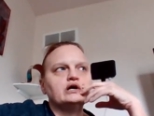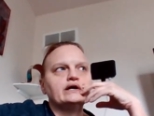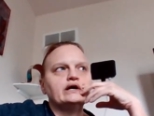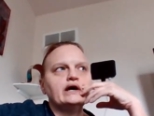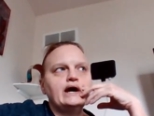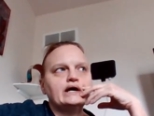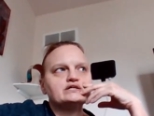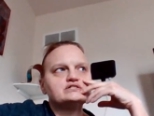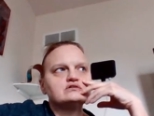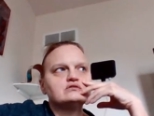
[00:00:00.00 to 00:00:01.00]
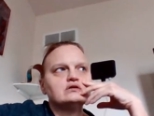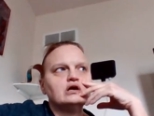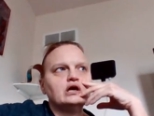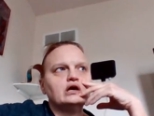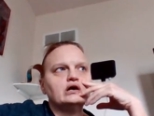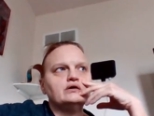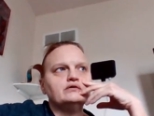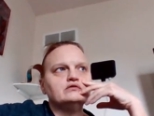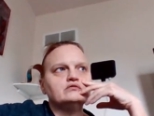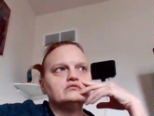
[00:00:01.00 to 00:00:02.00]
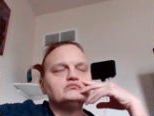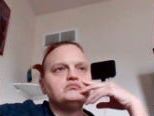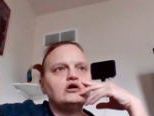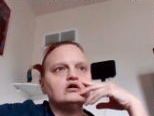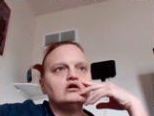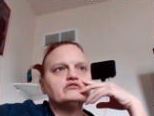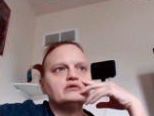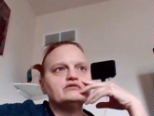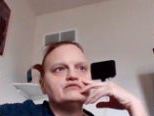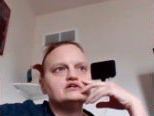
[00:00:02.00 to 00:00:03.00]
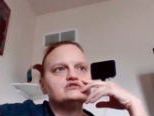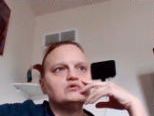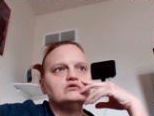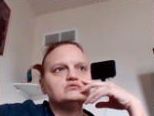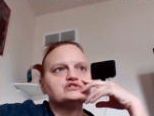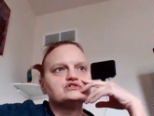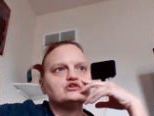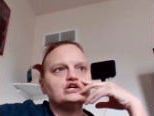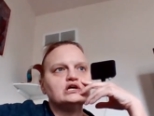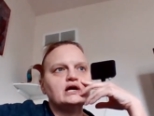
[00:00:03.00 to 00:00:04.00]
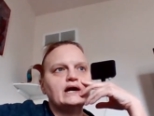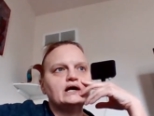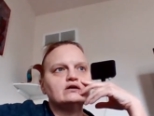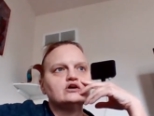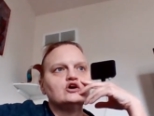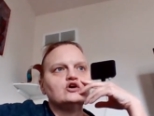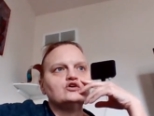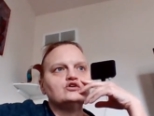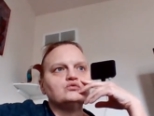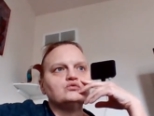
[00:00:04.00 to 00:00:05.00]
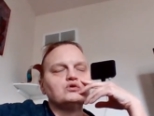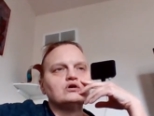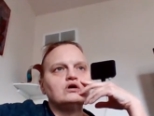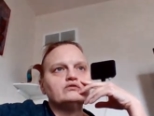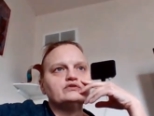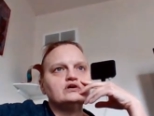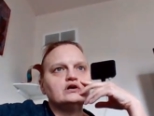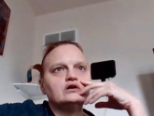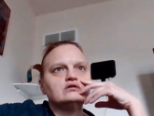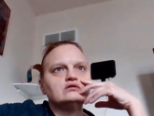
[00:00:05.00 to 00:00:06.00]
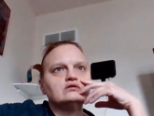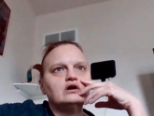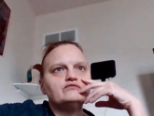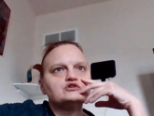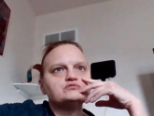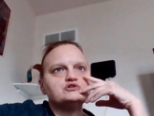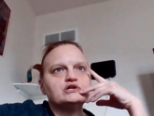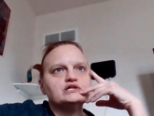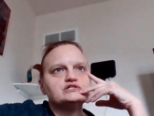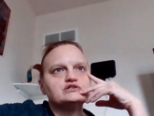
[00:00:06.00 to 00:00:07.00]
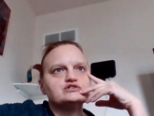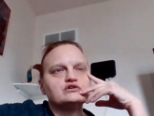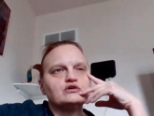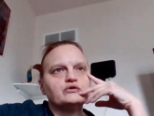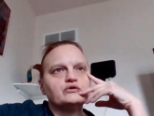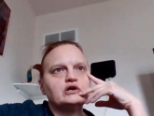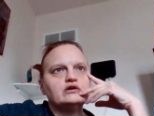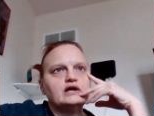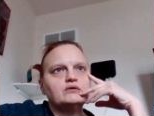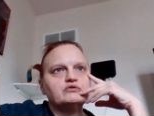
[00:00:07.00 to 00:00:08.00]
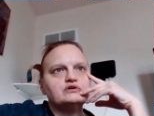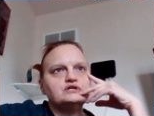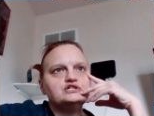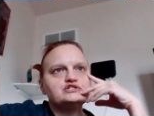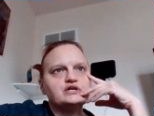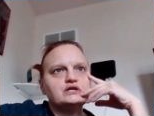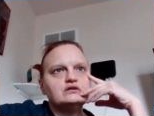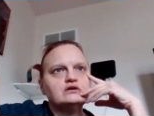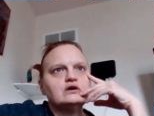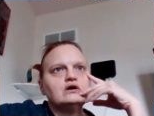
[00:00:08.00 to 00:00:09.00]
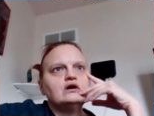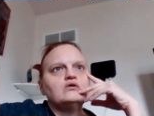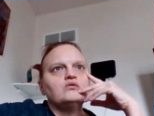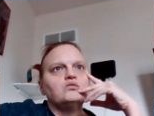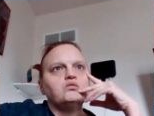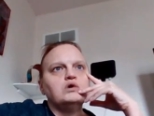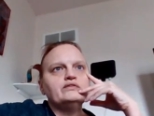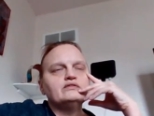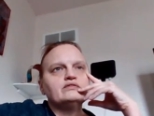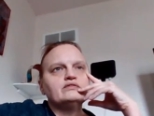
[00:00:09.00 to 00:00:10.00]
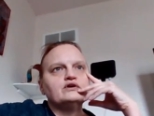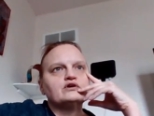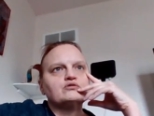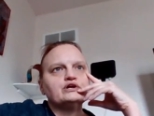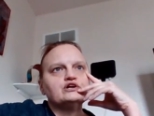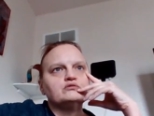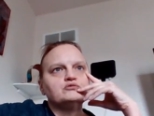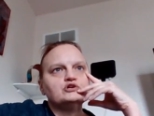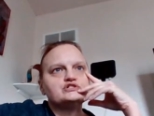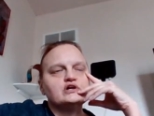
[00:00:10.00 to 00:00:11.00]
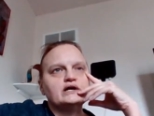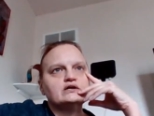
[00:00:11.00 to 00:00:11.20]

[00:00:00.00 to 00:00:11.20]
when I got axed. And part of my phase 1 was looking at where all of the law enforcement training centers are located at within each state, what their curriculum looks